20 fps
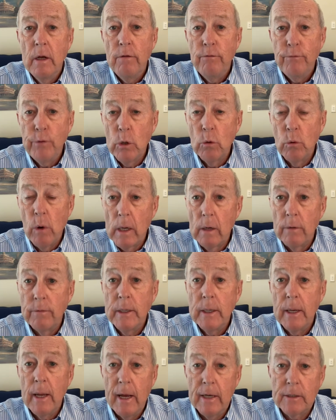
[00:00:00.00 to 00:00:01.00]
for the
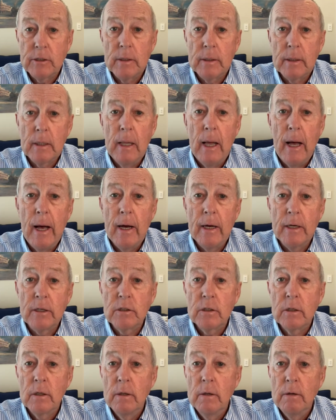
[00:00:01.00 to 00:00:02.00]
relevant asset
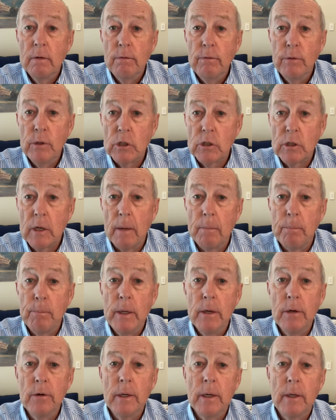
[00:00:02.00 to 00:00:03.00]
class for the same
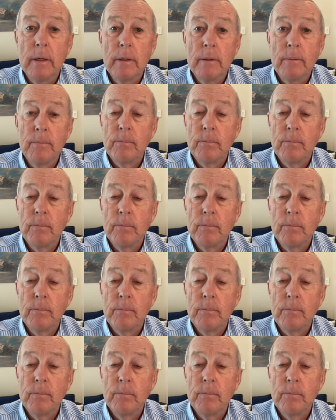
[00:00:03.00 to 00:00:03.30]
period.